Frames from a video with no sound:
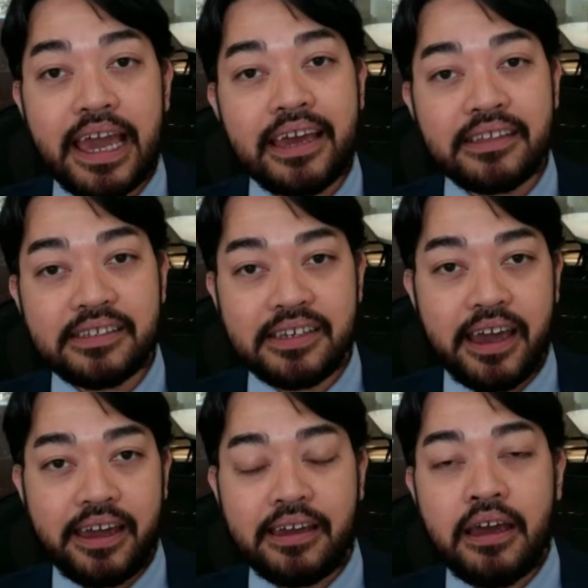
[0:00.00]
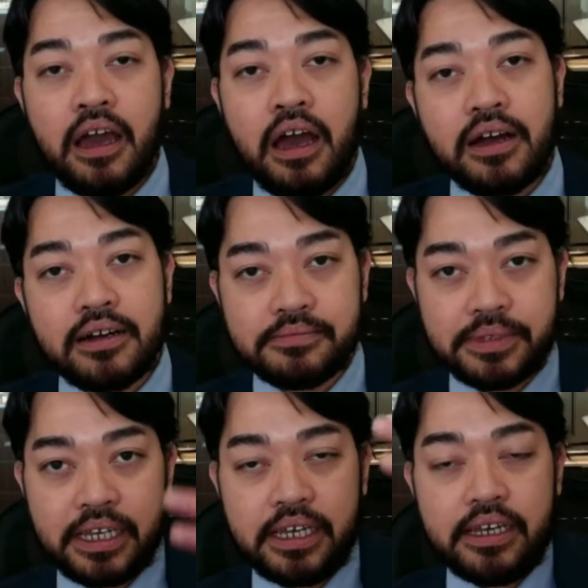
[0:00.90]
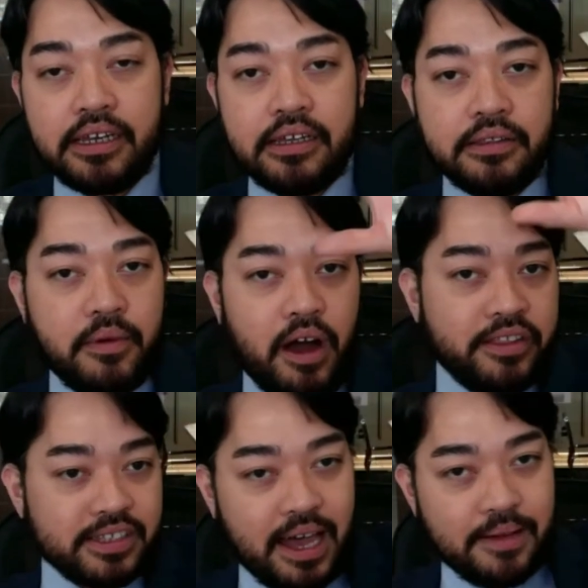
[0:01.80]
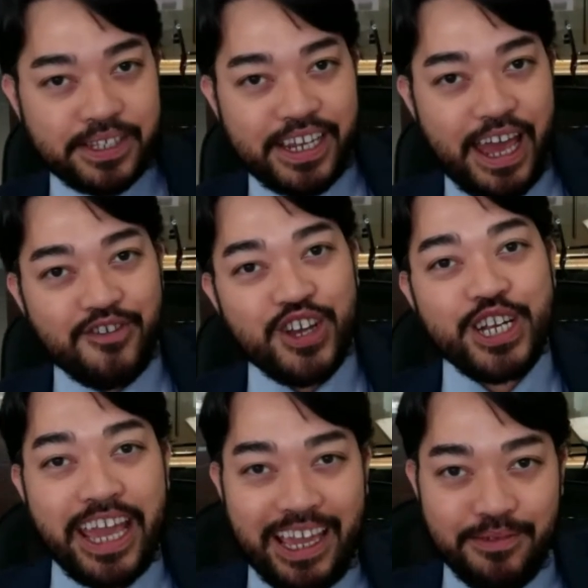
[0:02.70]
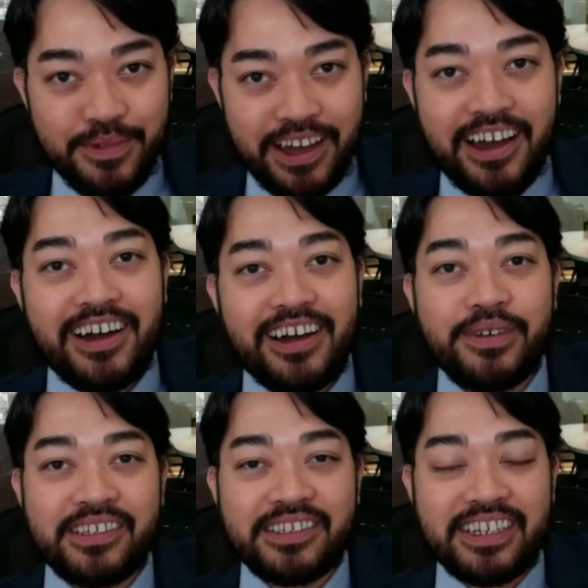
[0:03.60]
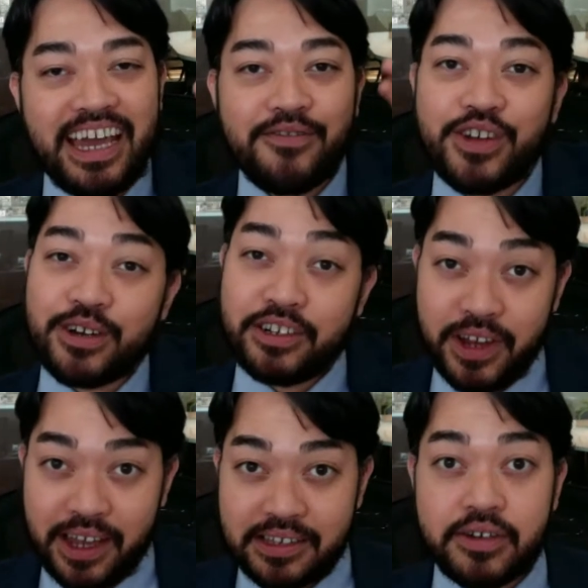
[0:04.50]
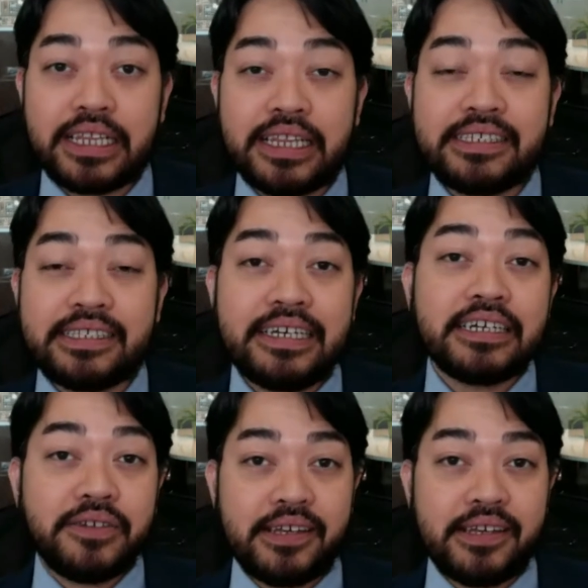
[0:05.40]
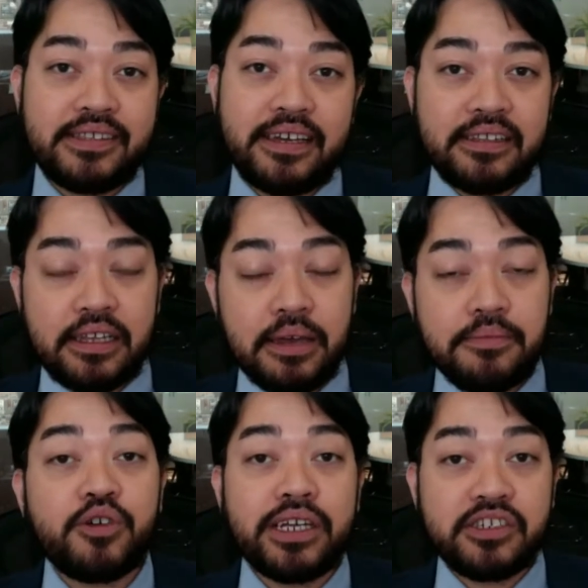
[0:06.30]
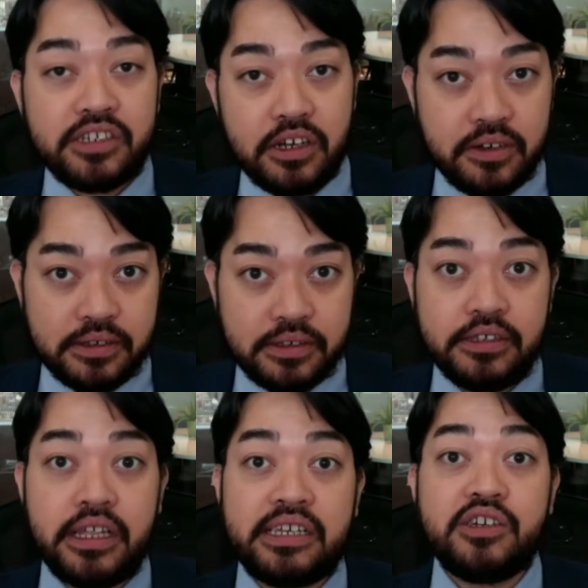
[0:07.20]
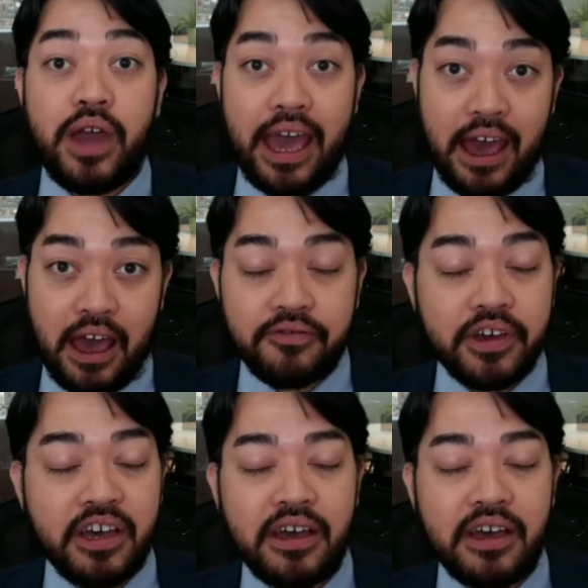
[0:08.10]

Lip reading: NTA, on the top, it's going to have your name, and it's going to have your address, or at least the address that immigration knows that you have.